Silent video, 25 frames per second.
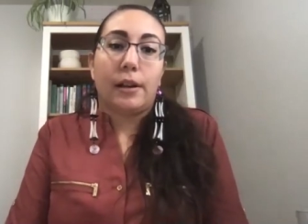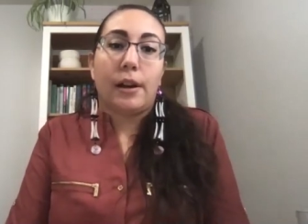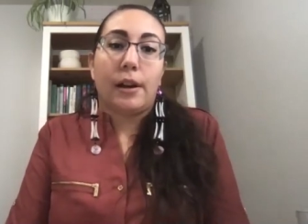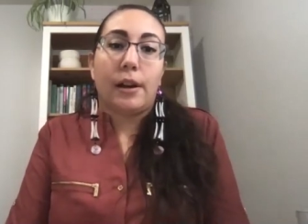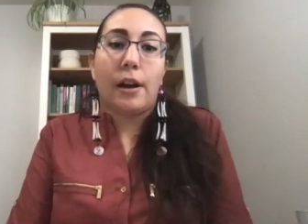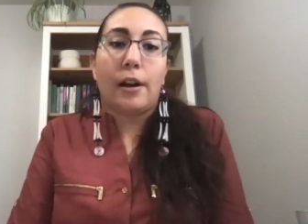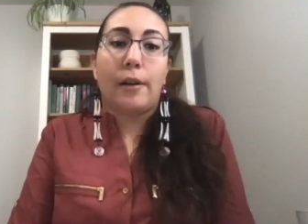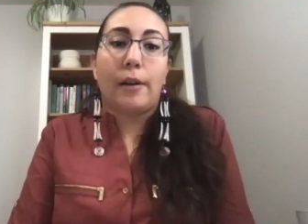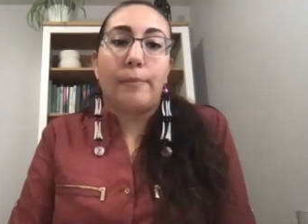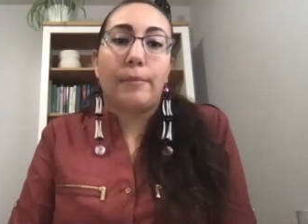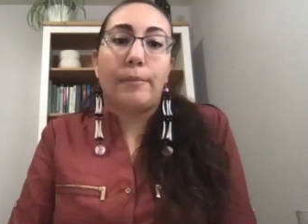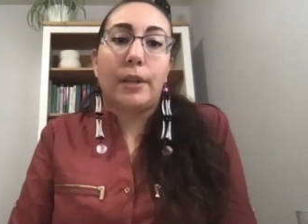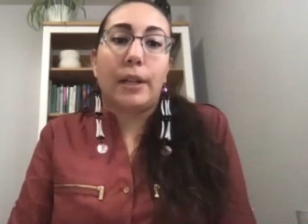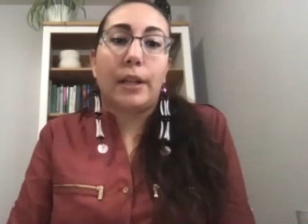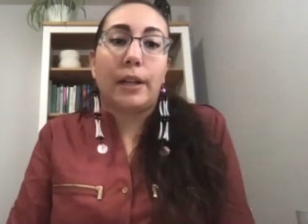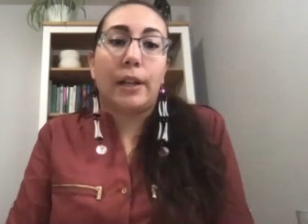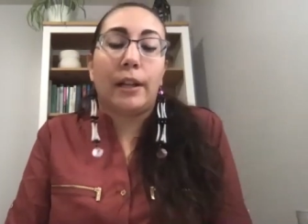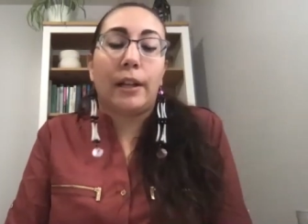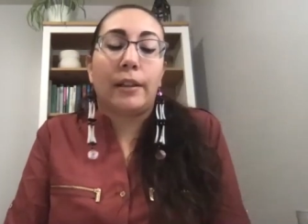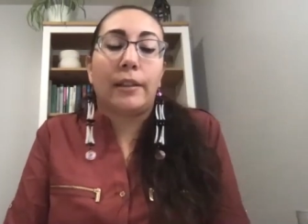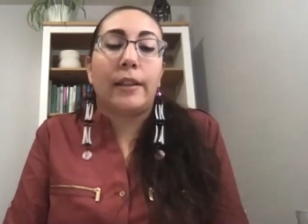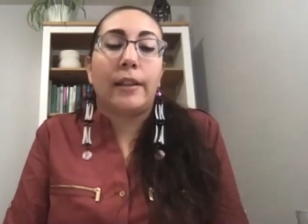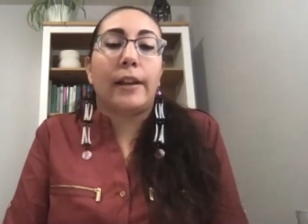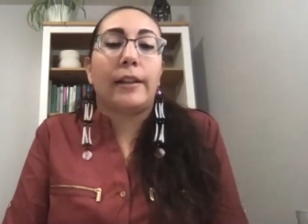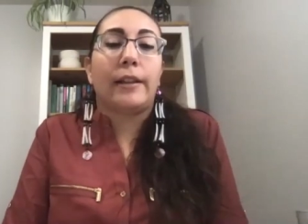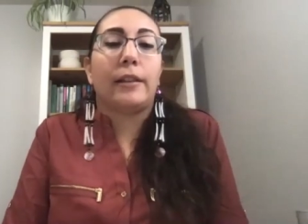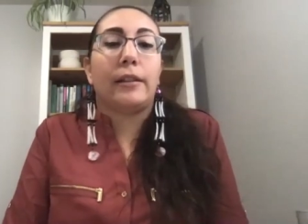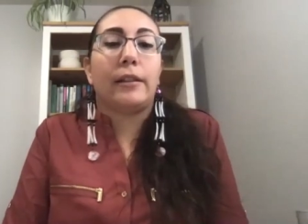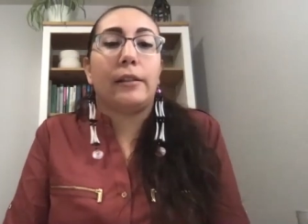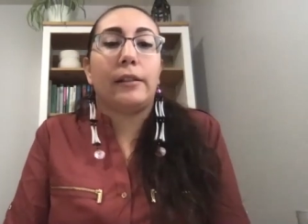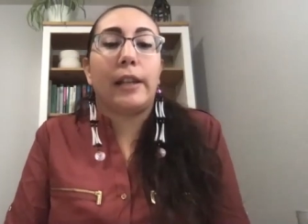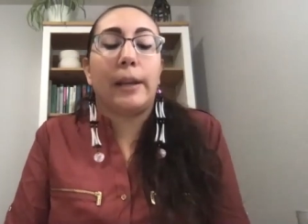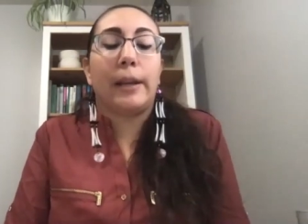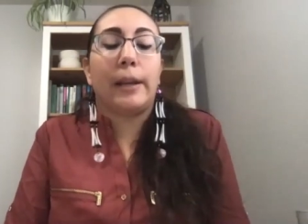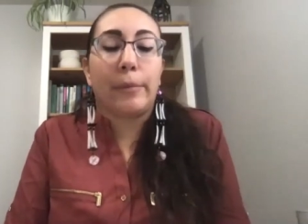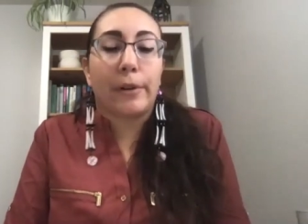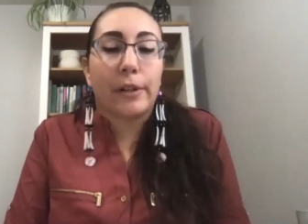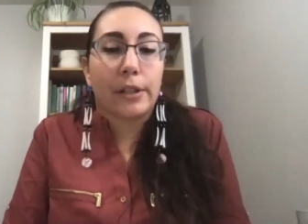um, meaning that
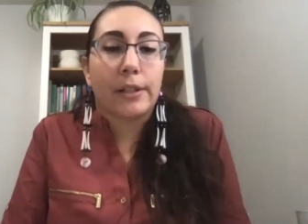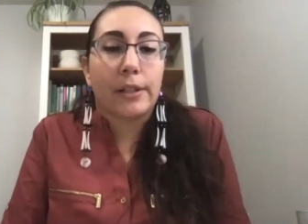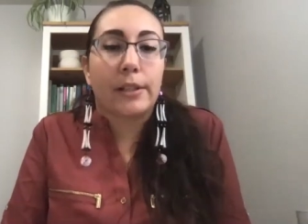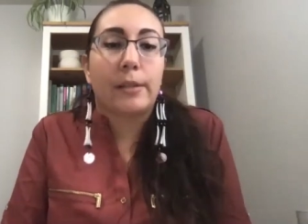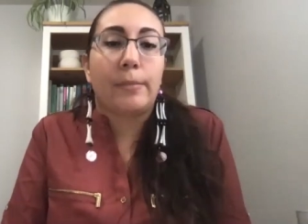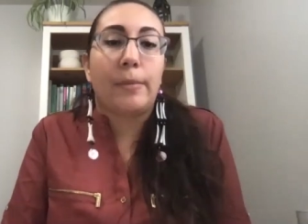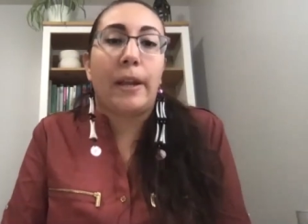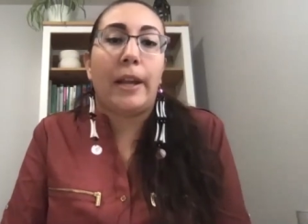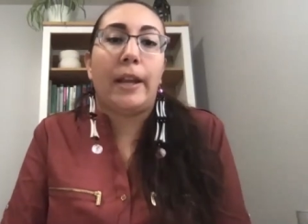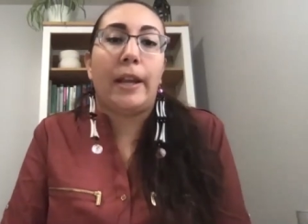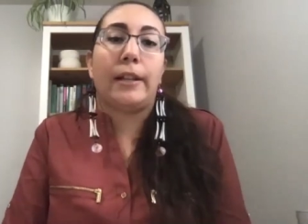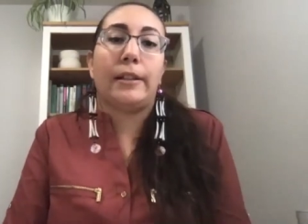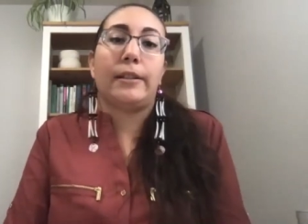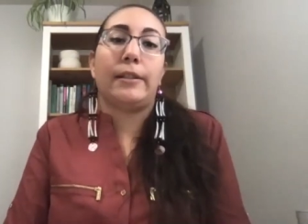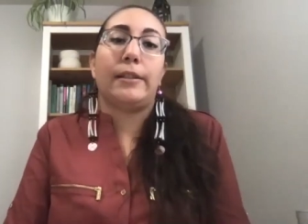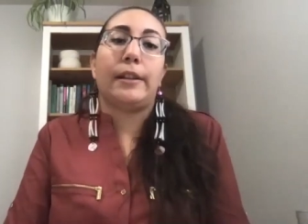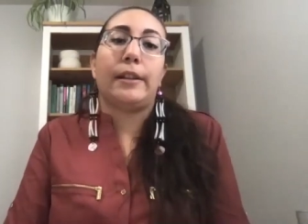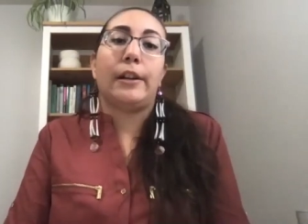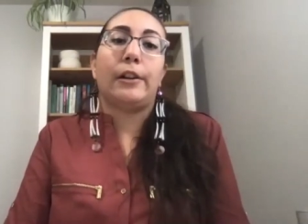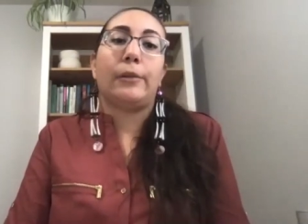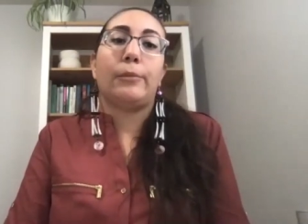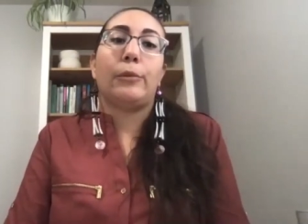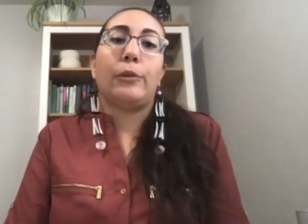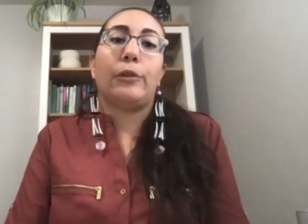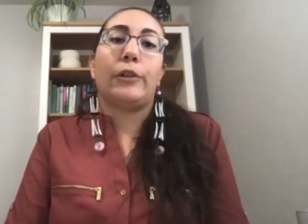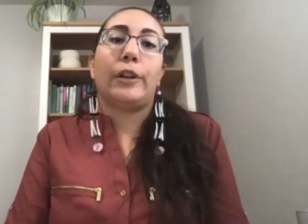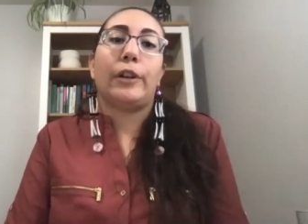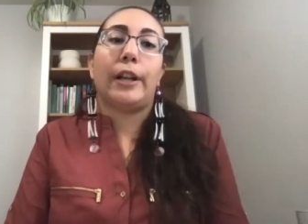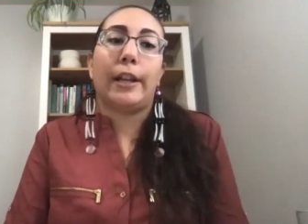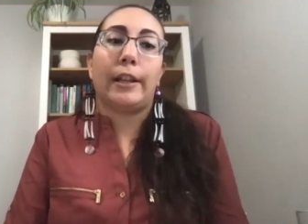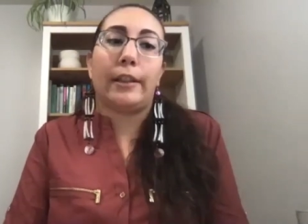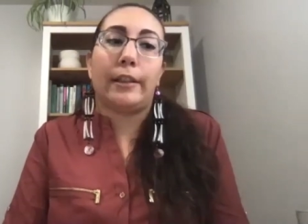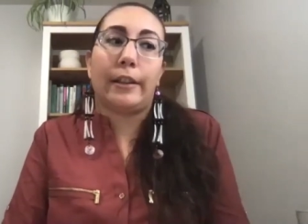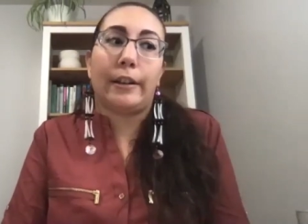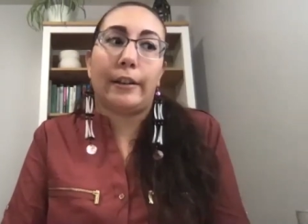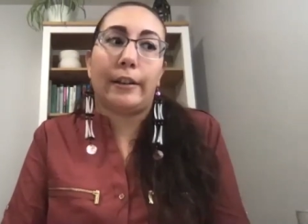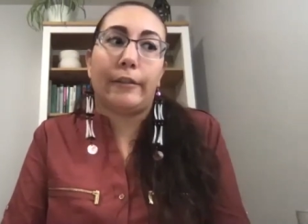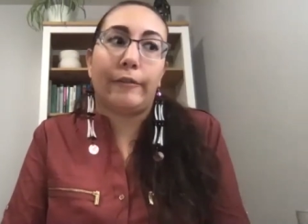they participate in ceremony
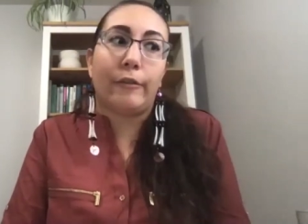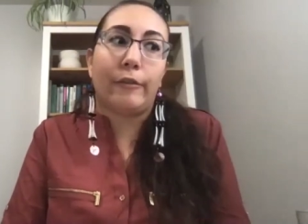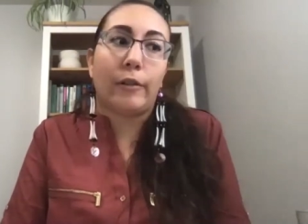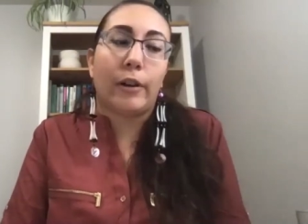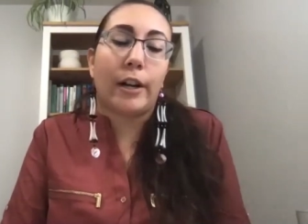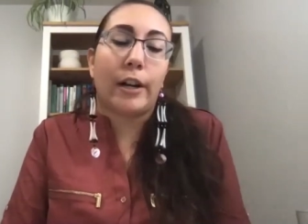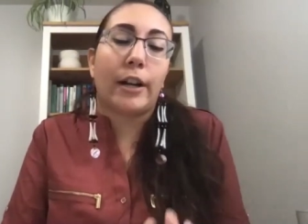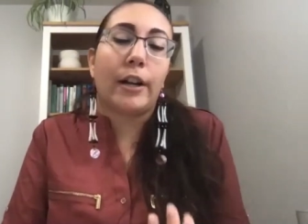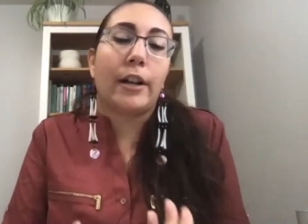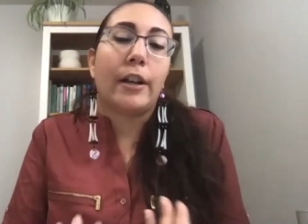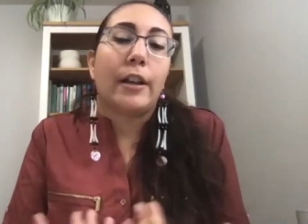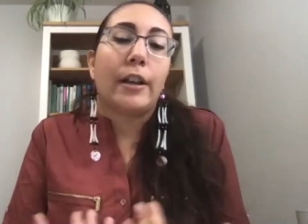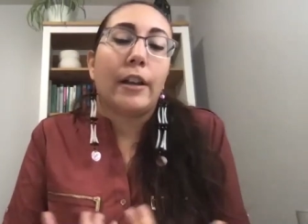and therefore